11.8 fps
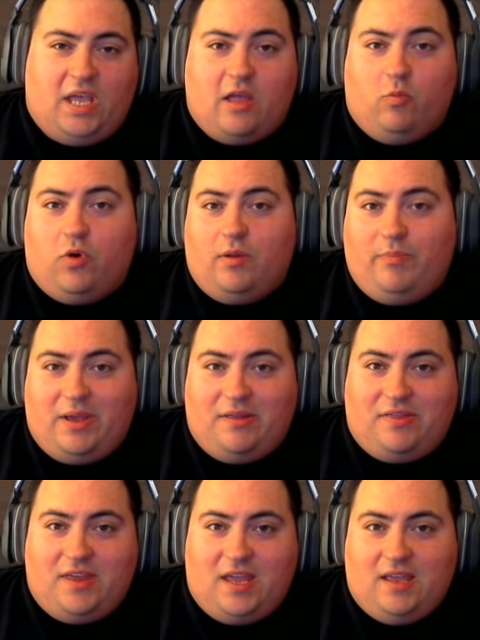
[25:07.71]
And one big
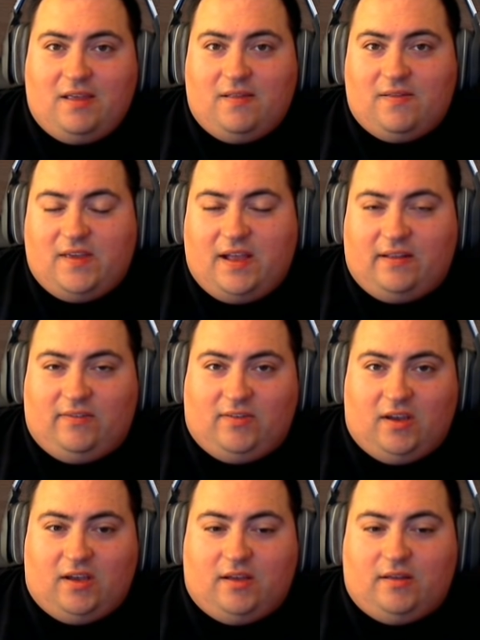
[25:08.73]
thing that
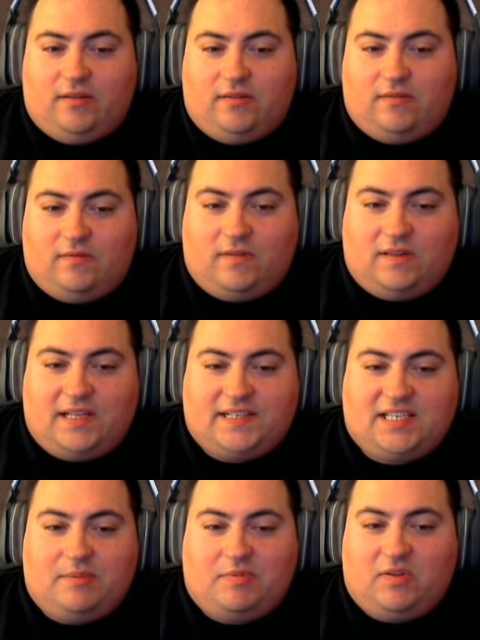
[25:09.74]
they
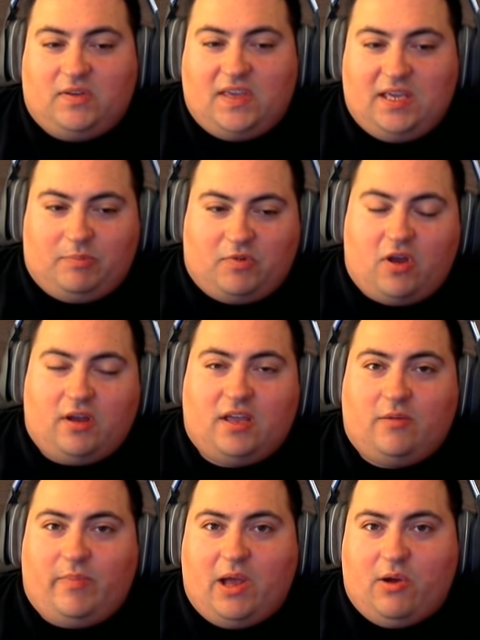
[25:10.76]
seem to keep
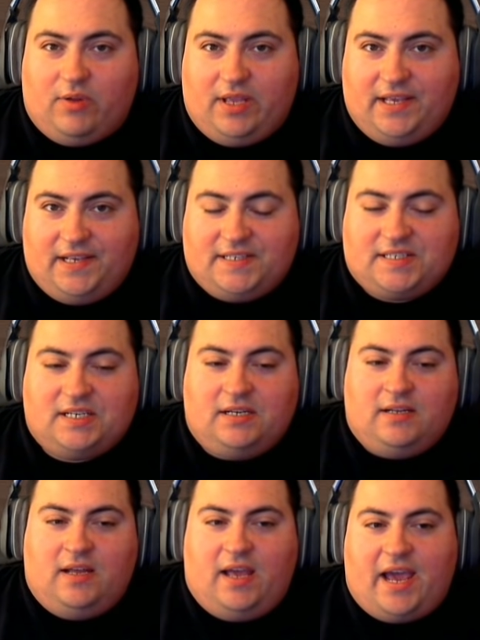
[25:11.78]
talking about is
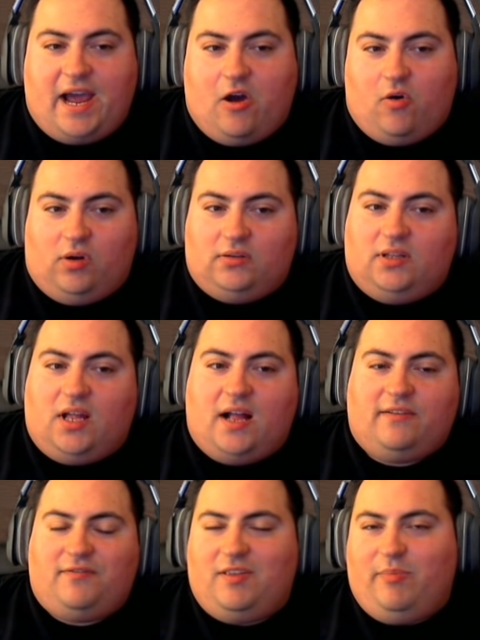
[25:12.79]
how a
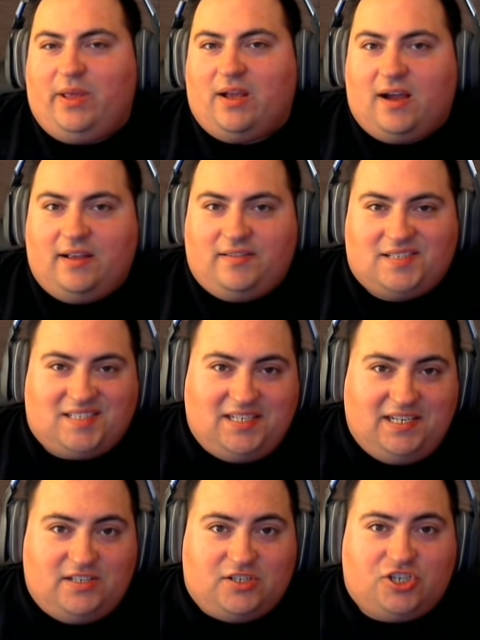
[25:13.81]
lot of the
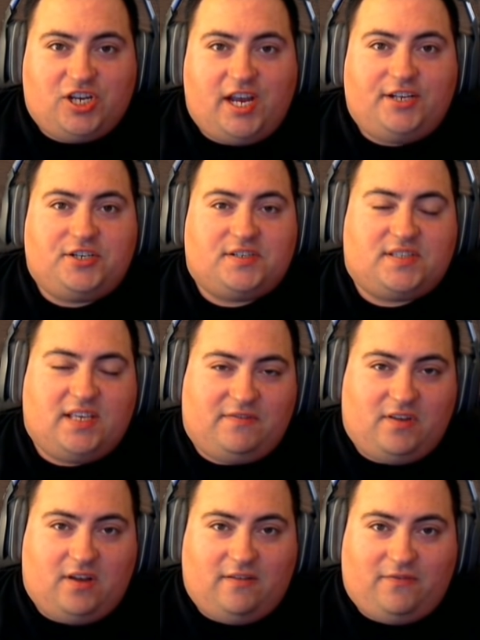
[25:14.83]
behind-the-scenes changes
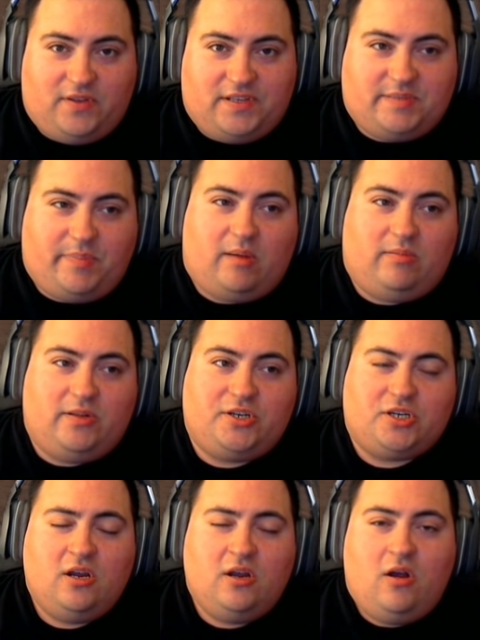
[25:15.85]
they've done for this
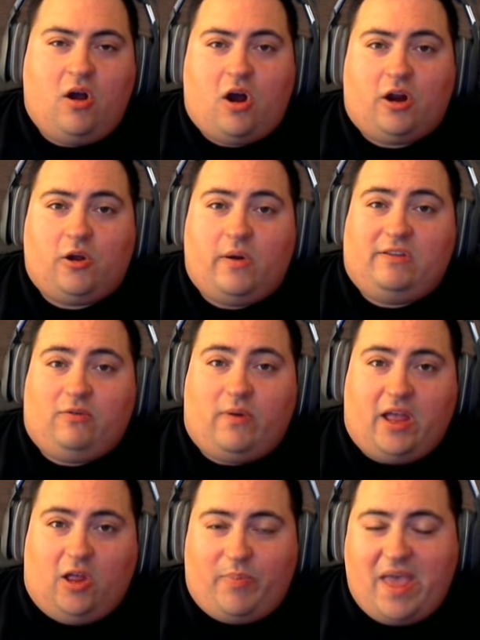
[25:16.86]
publish are going to
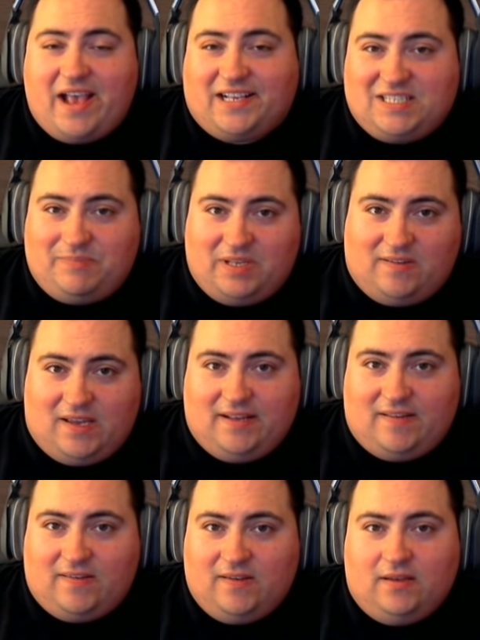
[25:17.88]
help
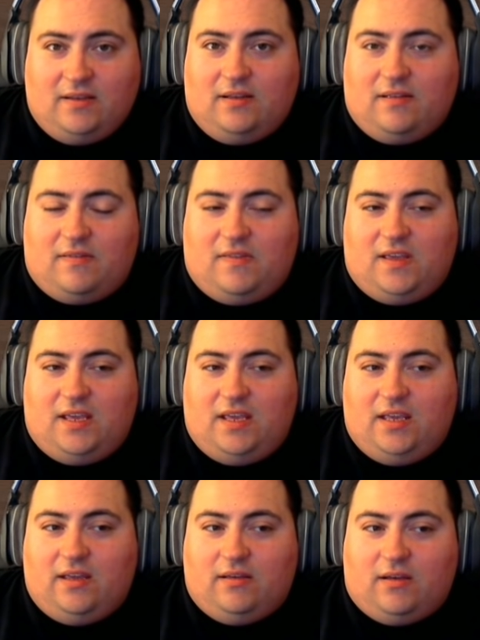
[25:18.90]
expedite
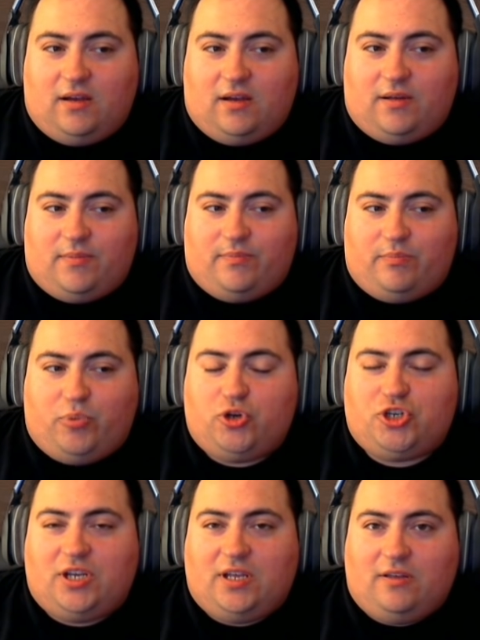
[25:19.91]
the
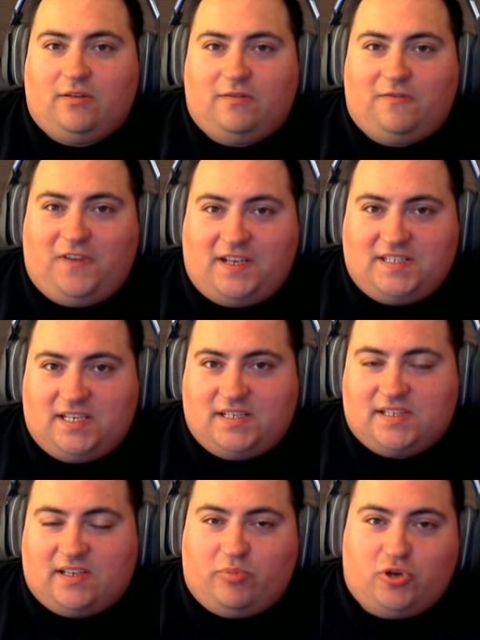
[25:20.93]
pushing
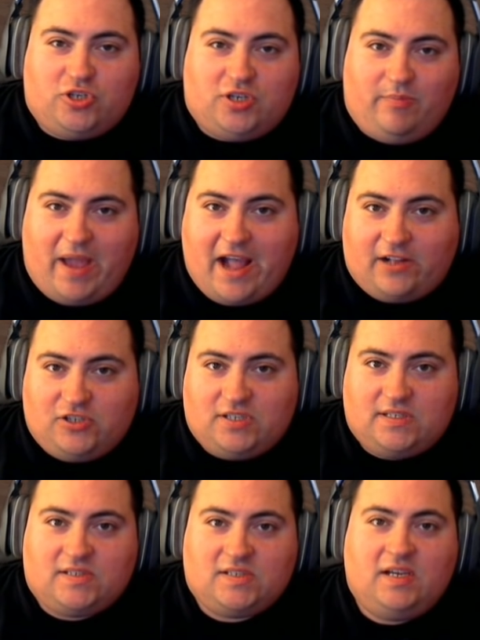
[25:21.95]
fixes and pushing
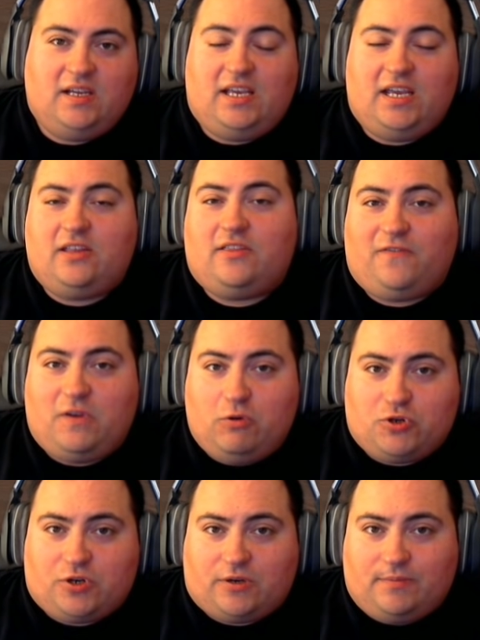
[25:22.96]
patches in the
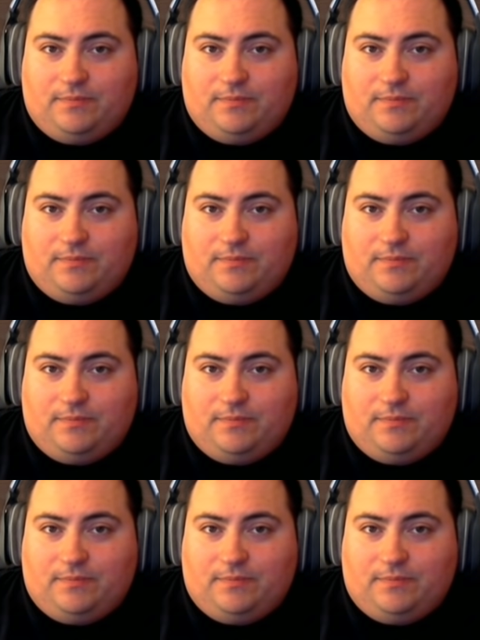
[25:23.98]
future.